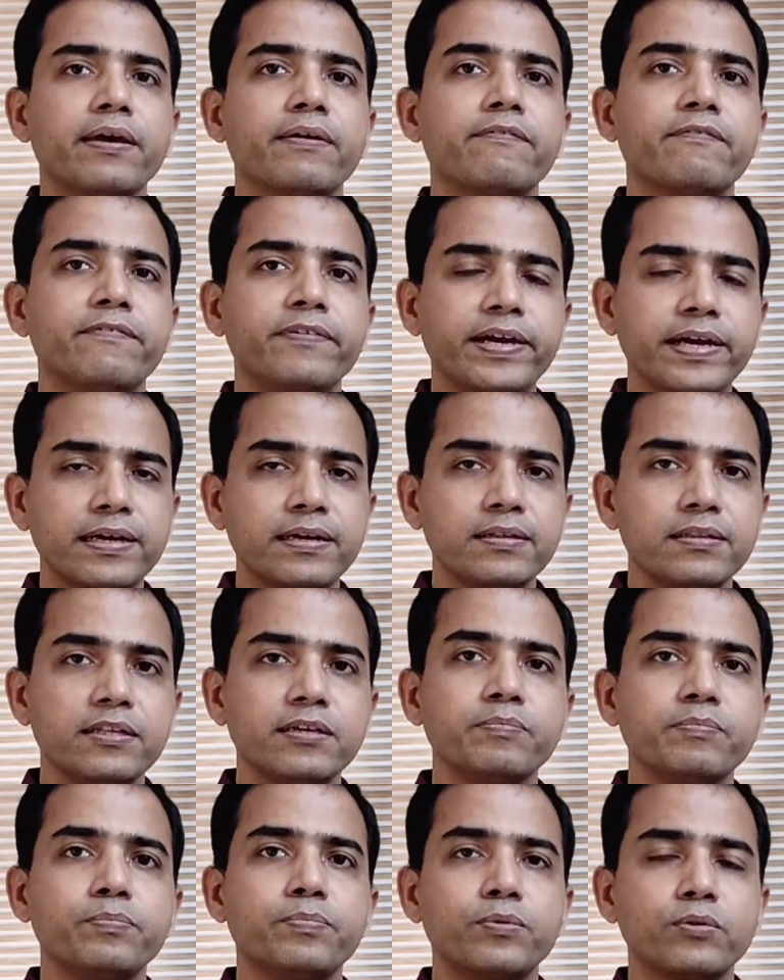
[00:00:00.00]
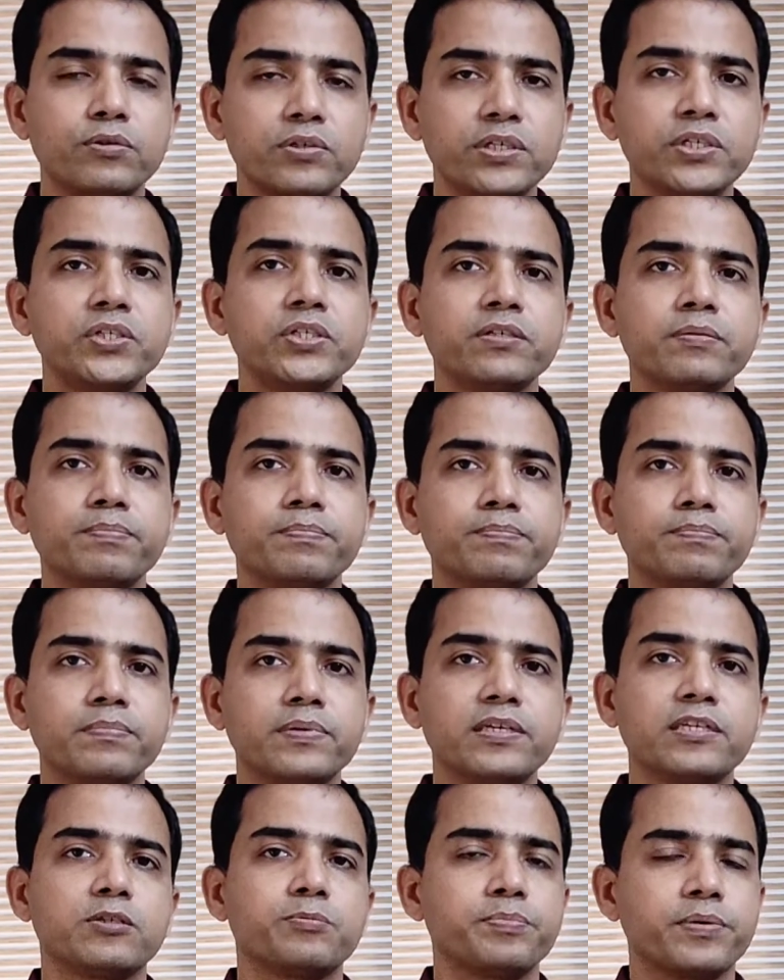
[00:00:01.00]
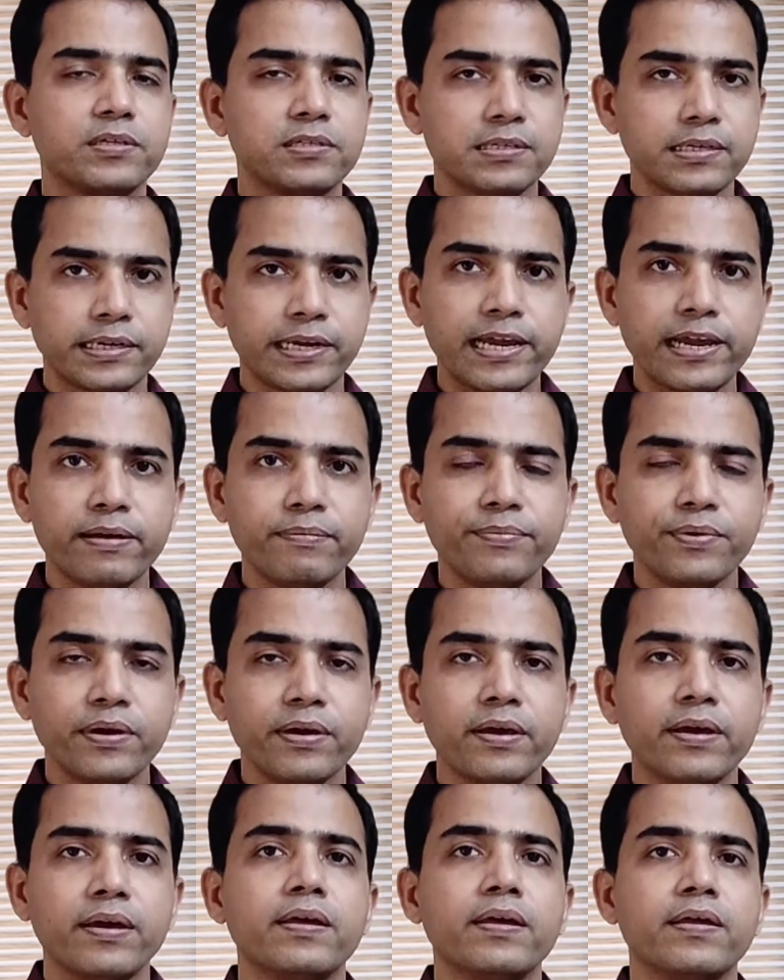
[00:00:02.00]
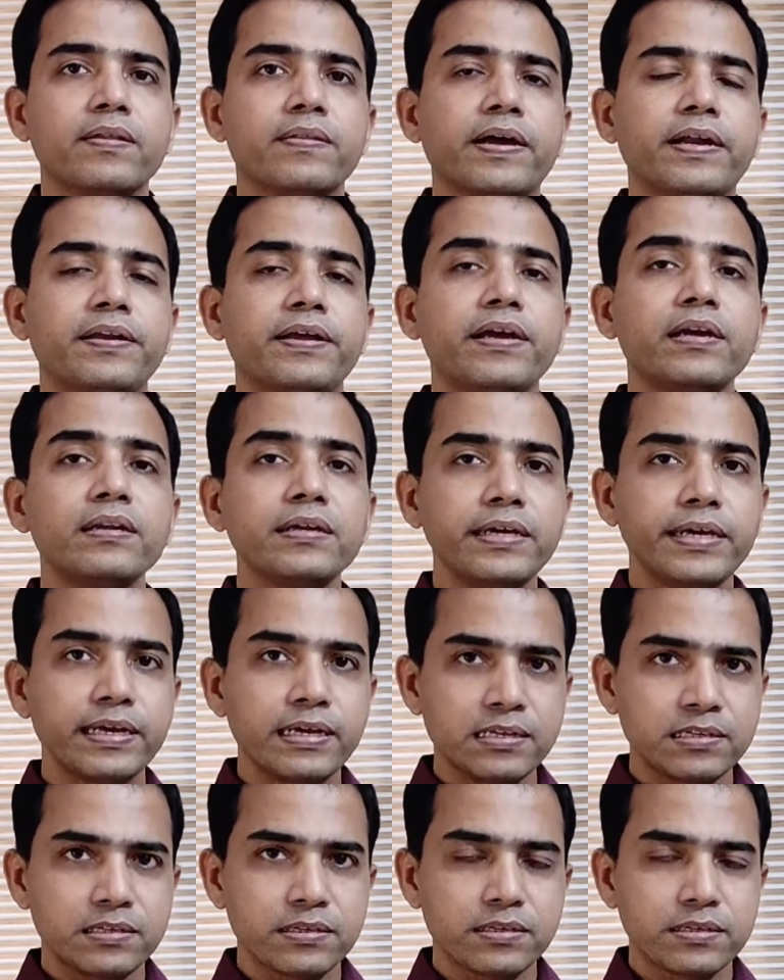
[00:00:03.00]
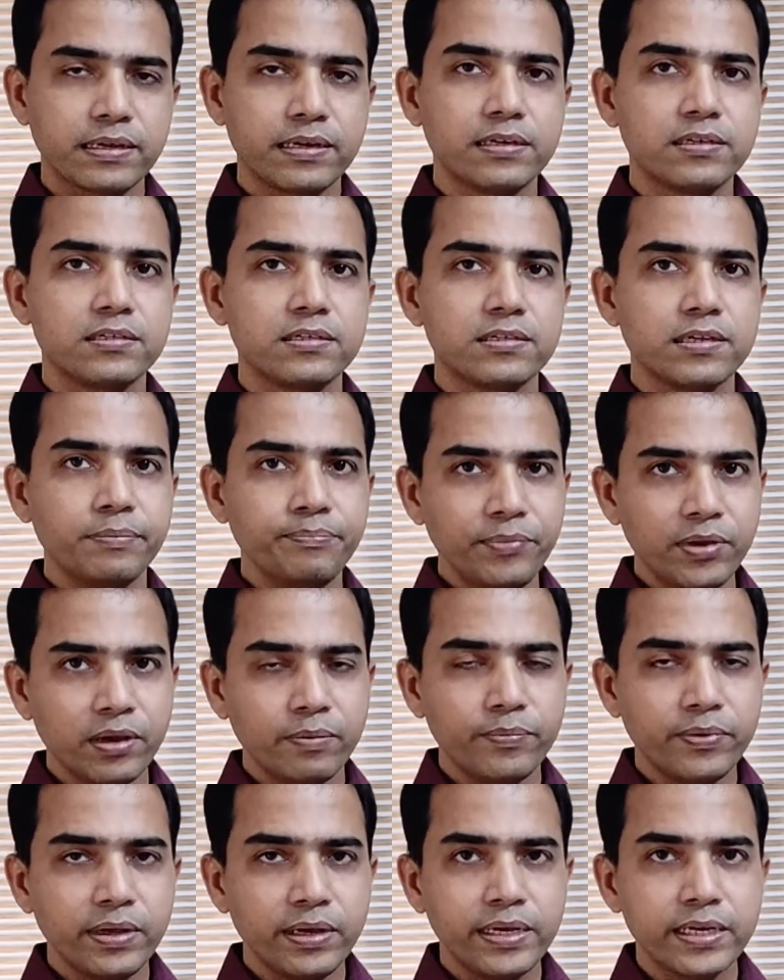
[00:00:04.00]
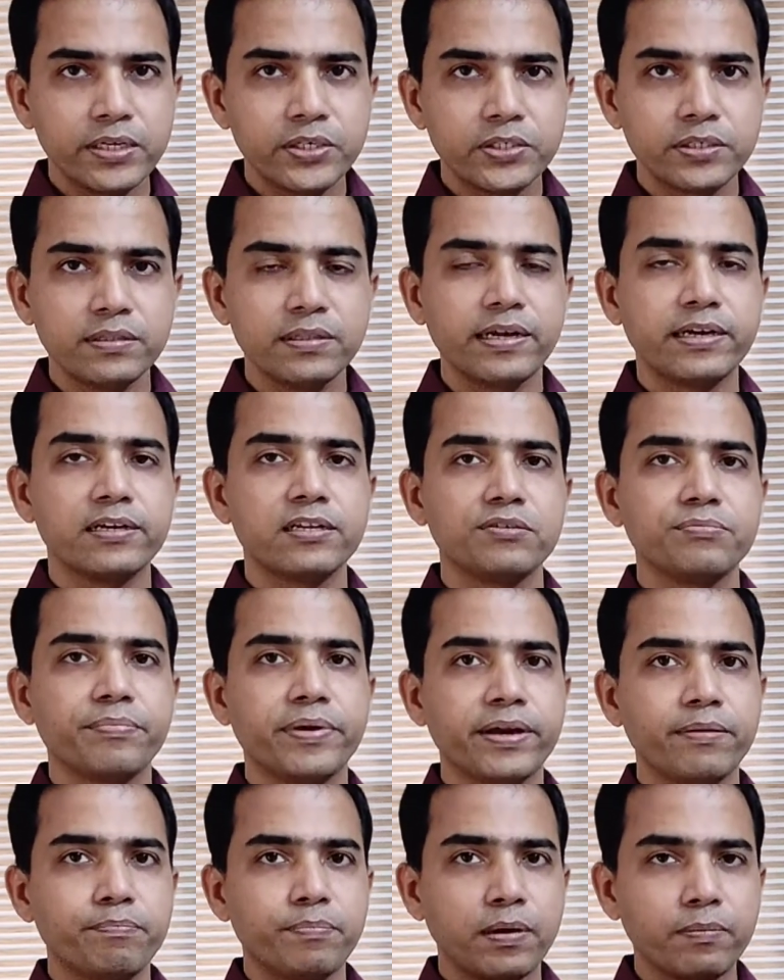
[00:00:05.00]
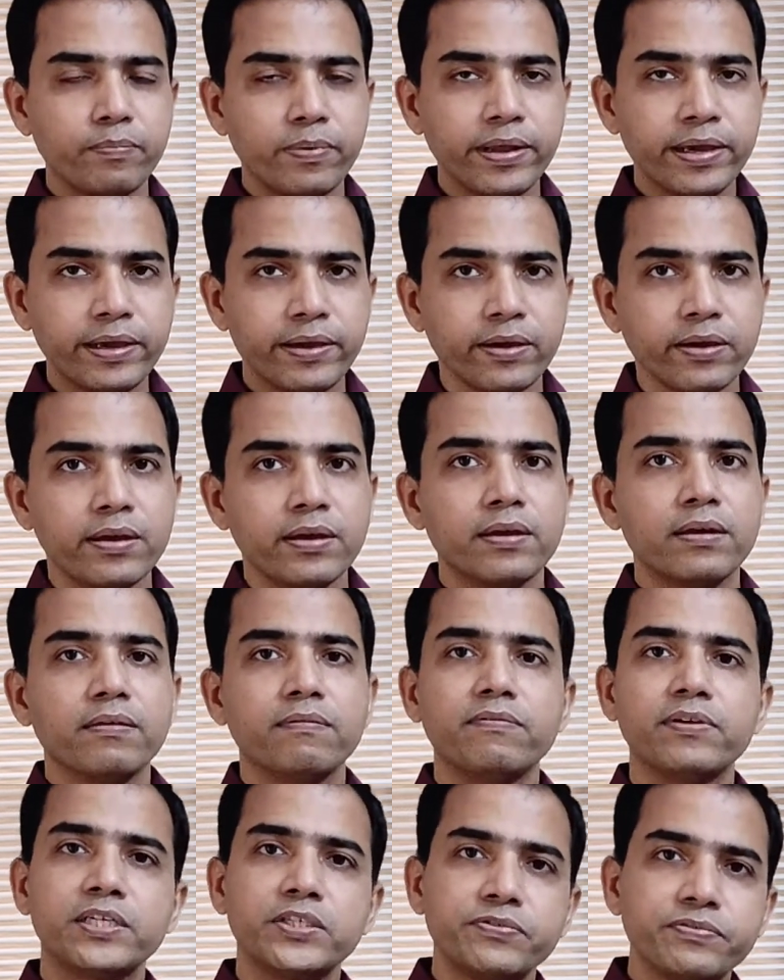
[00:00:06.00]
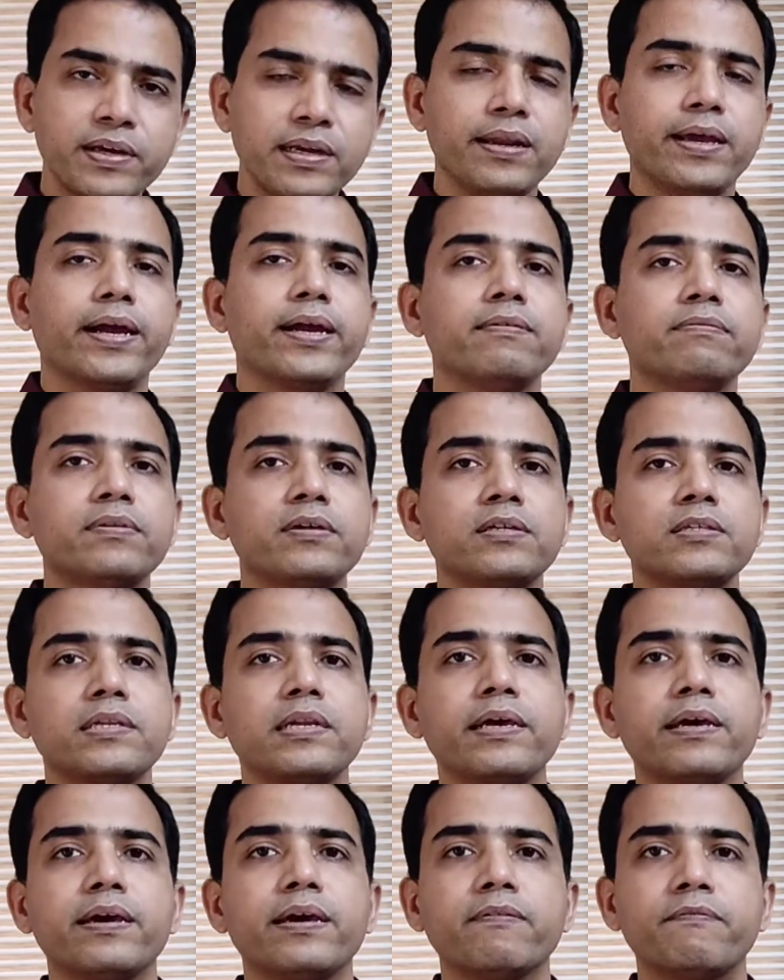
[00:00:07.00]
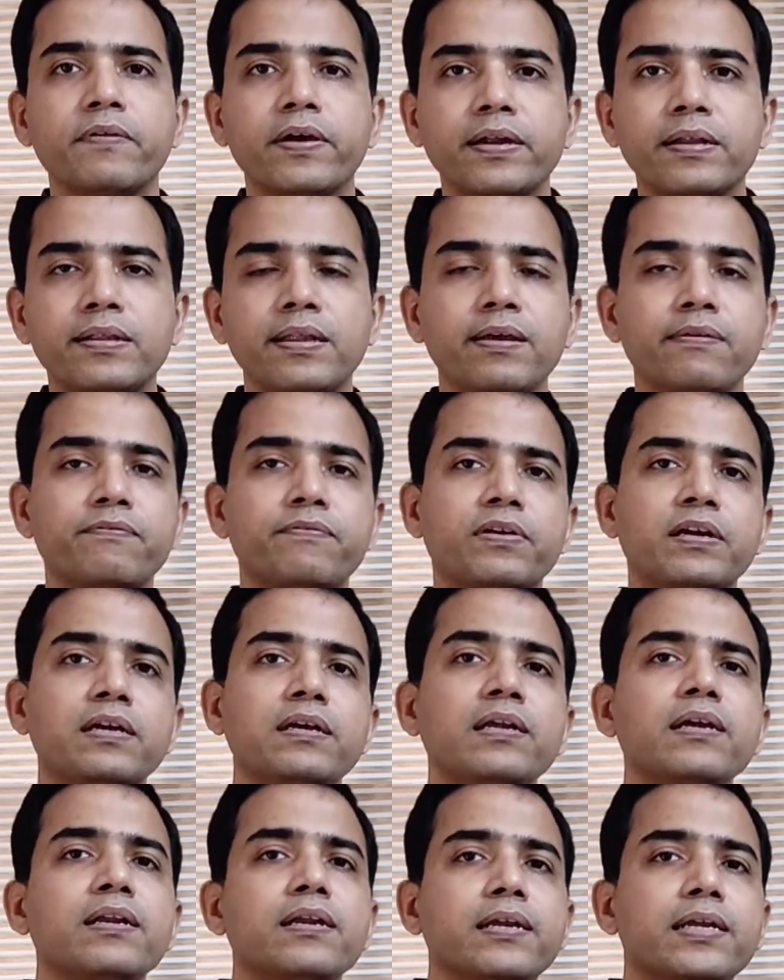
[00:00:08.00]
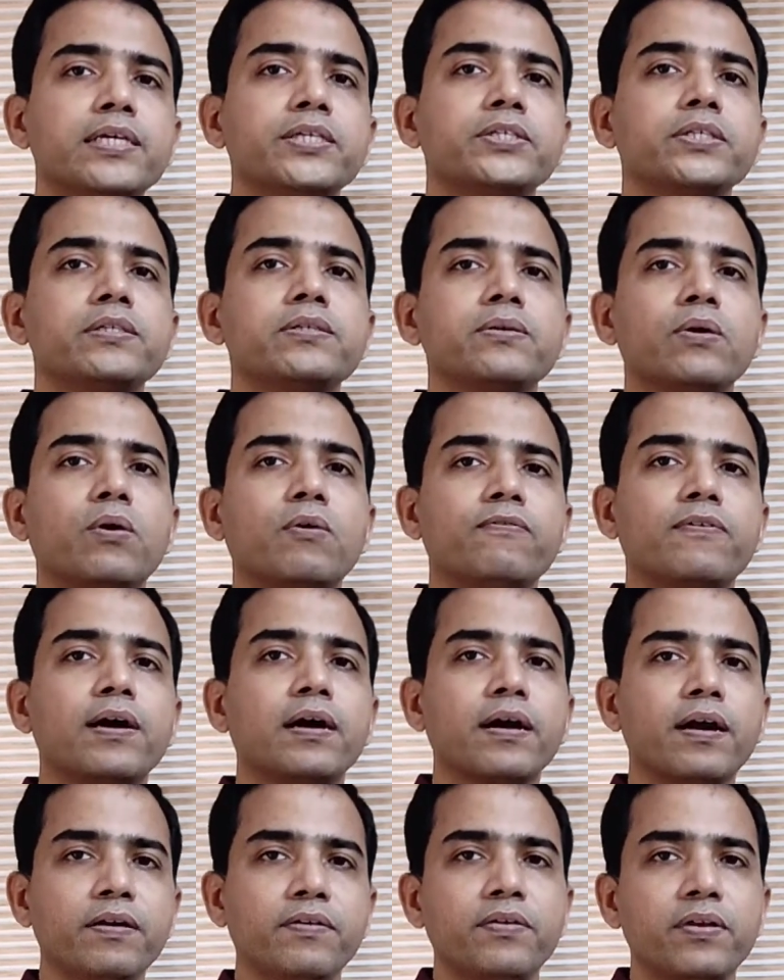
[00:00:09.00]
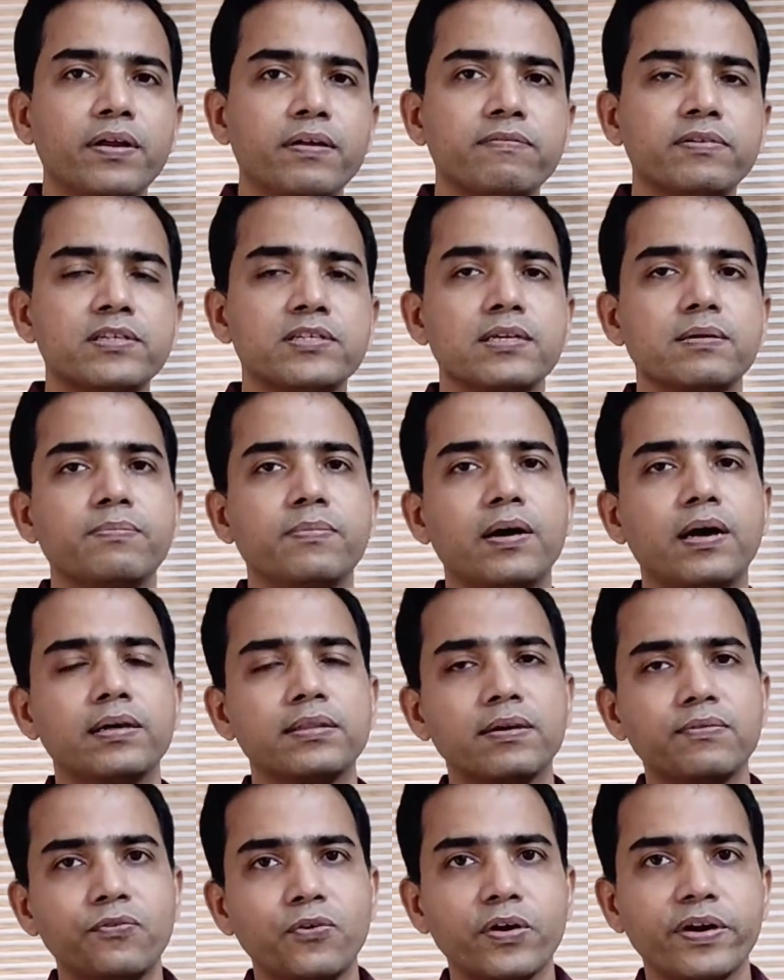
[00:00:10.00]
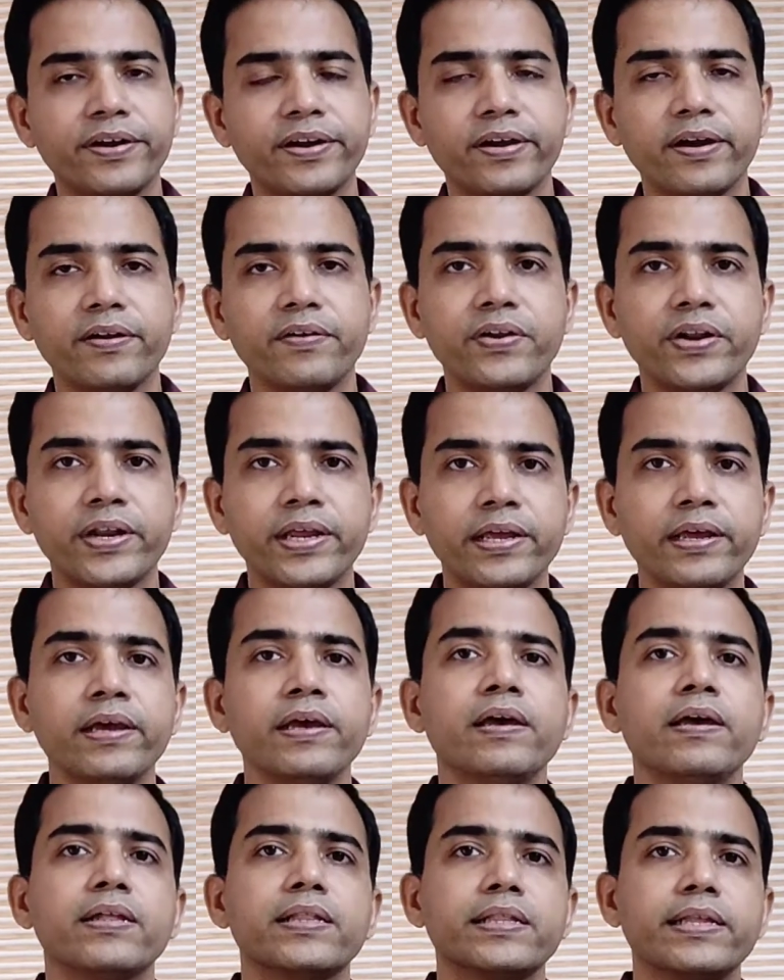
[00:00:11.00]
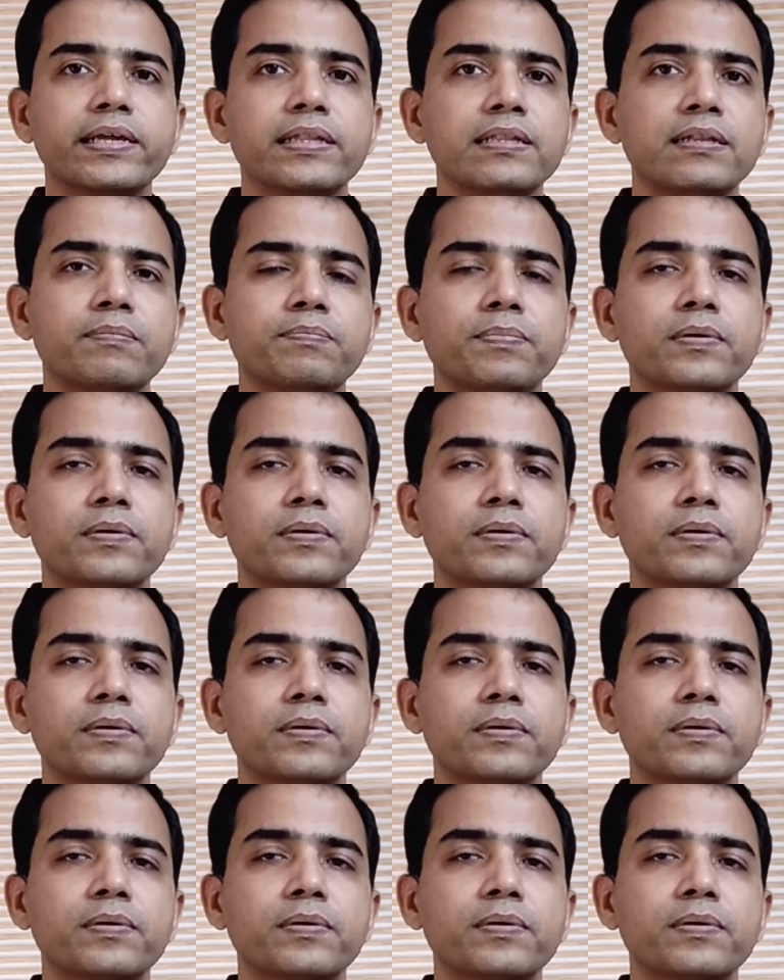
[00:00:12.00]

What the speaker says: where the procedure is prescribed that in case there is some communication that is made public which will adversely affect the friendly relation of our country with some other foreign country, then the